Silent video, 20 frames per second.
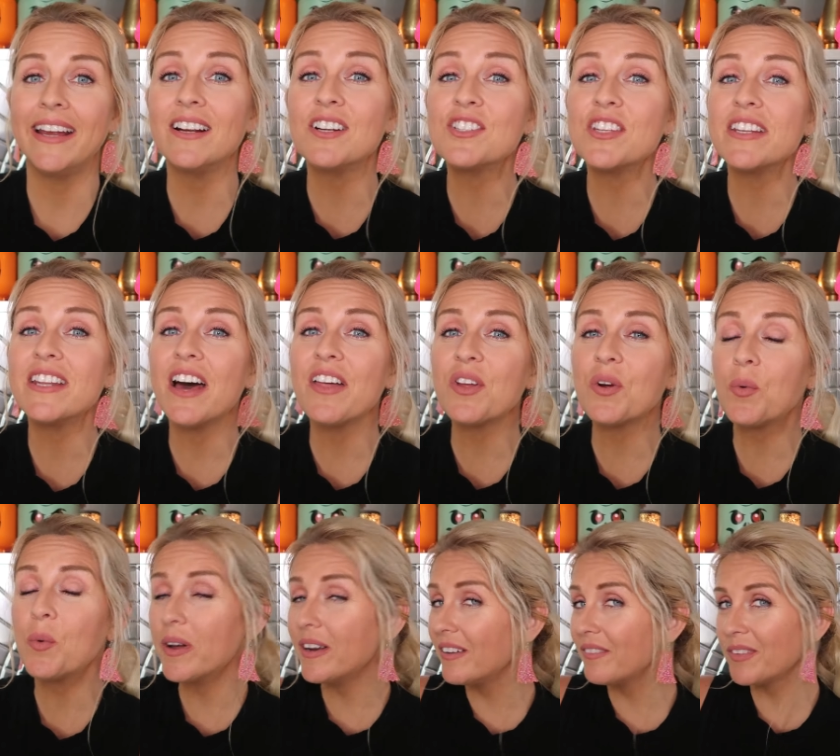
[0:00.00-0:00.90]
Here's another
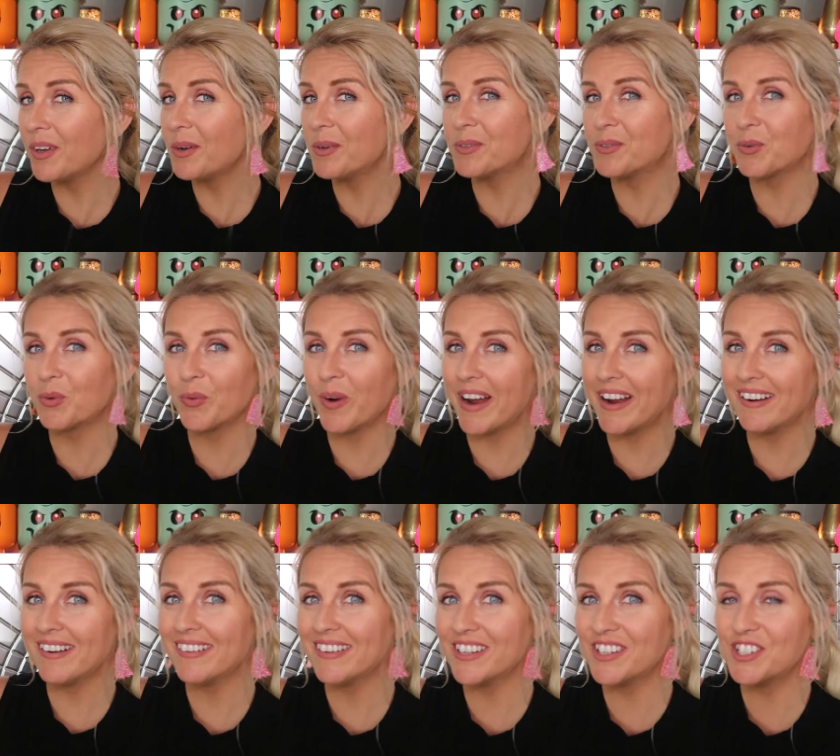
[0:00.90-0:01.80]
one of those
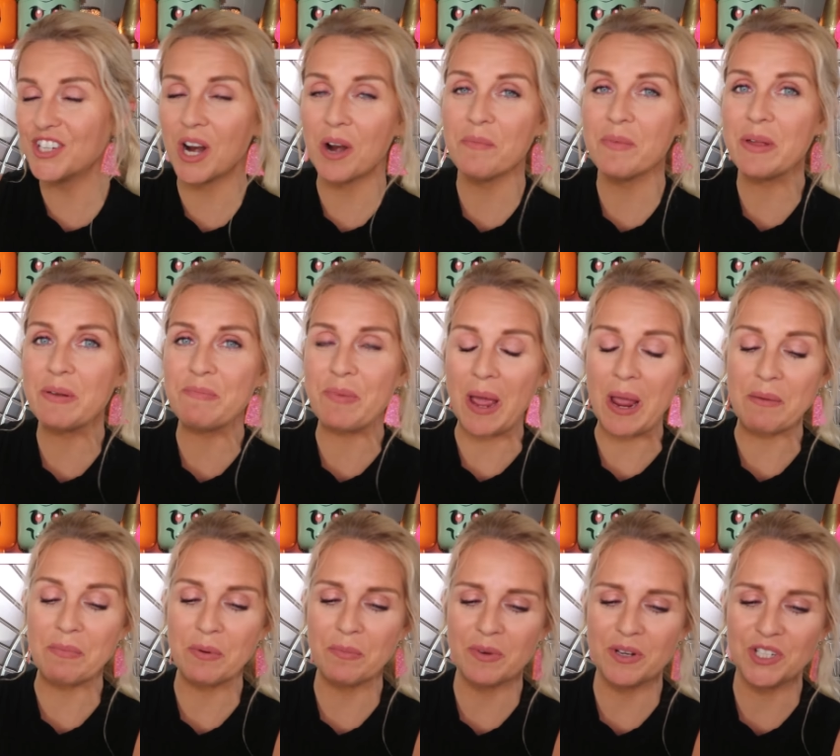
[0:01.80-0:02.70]
rare German
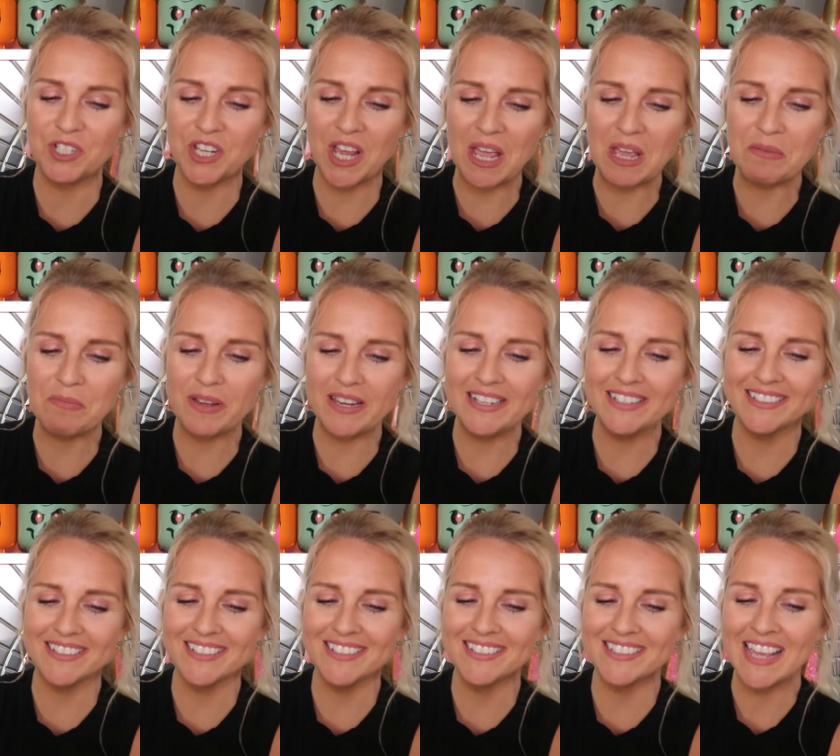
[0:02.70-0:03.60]
paper mache
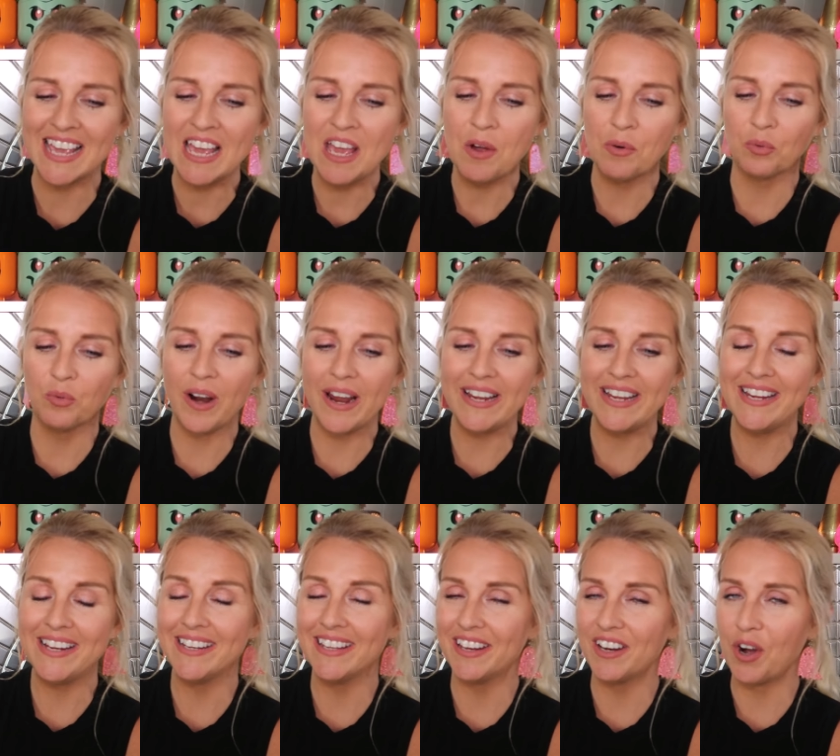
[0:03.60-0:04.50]
pieces,
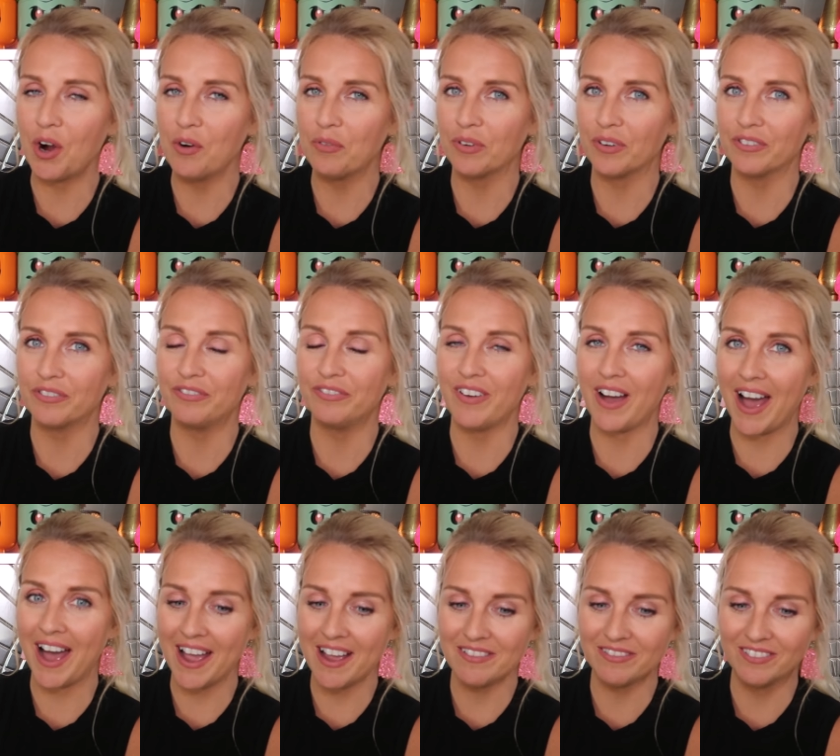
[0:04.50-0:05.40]
raking in over
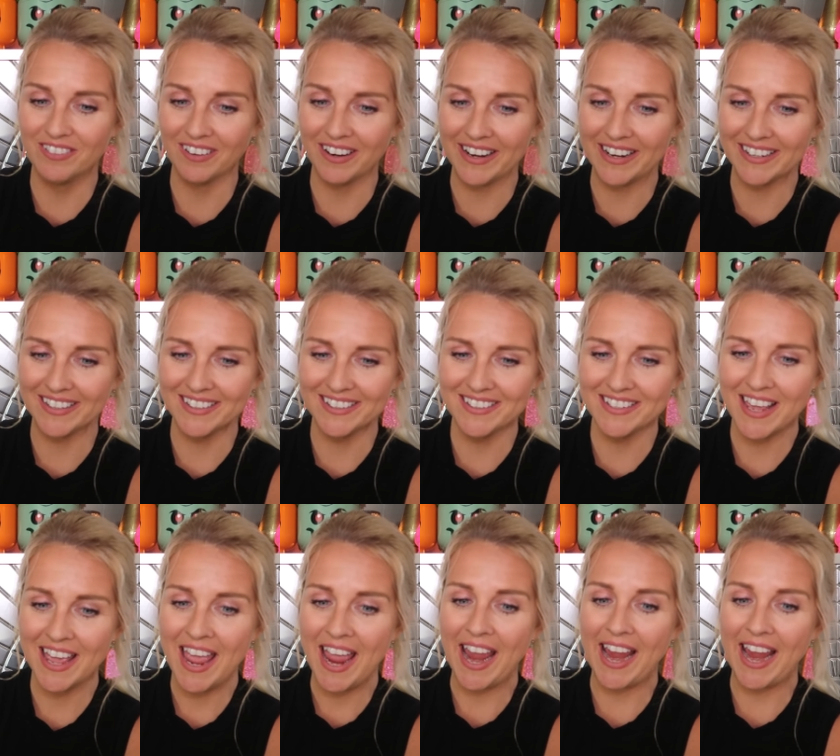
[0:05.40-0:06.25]
five grand.